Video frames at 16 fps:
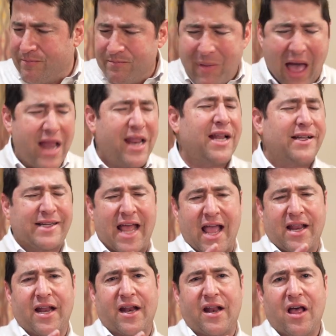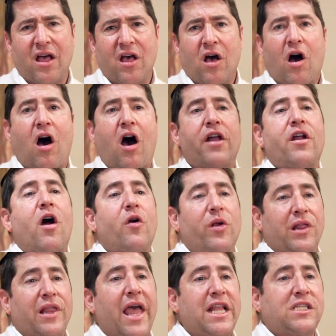meditated on our
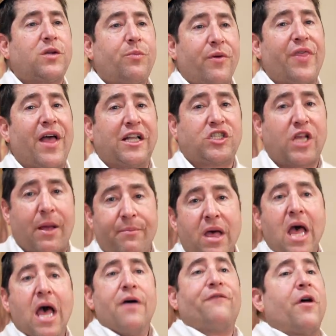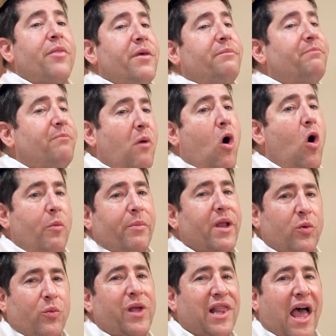relationship with Hashem from the
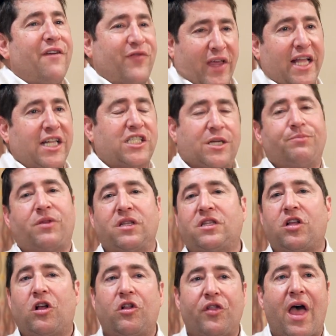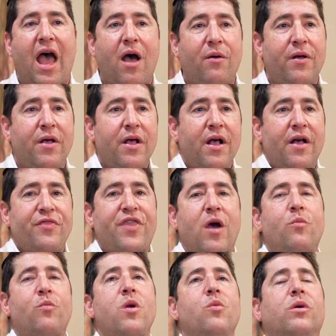moment we left Egypt until now,
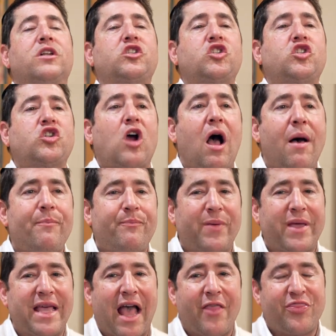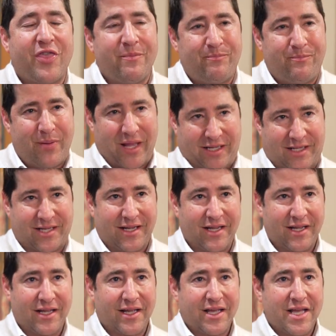that we were chomping at the bit
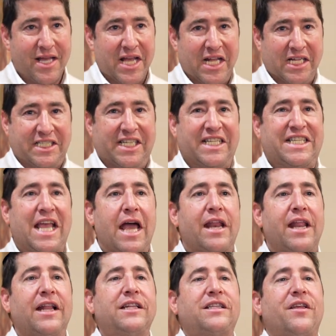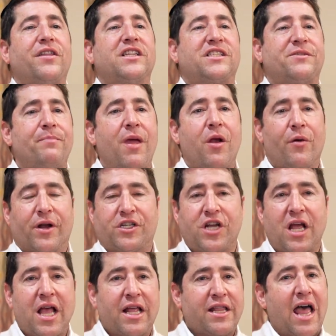to get into this
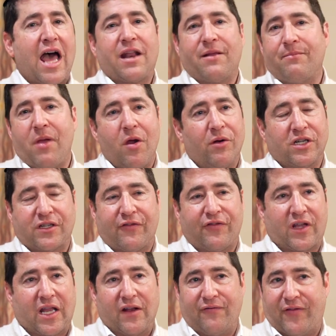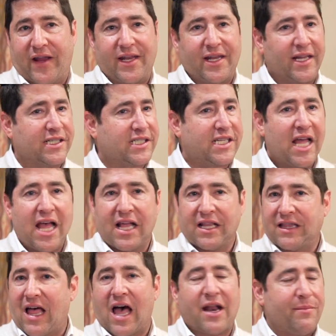marriage. Not a marriage of convenience,
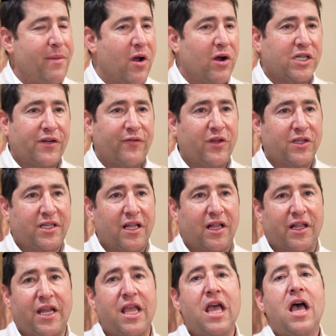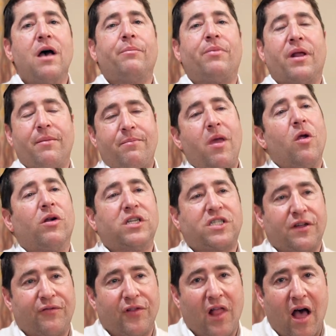not a marriage of utility, but a
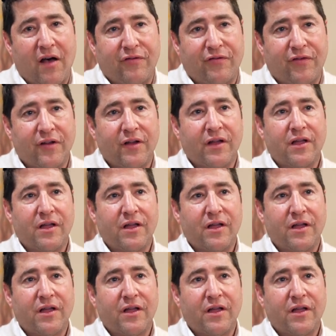marriage of love.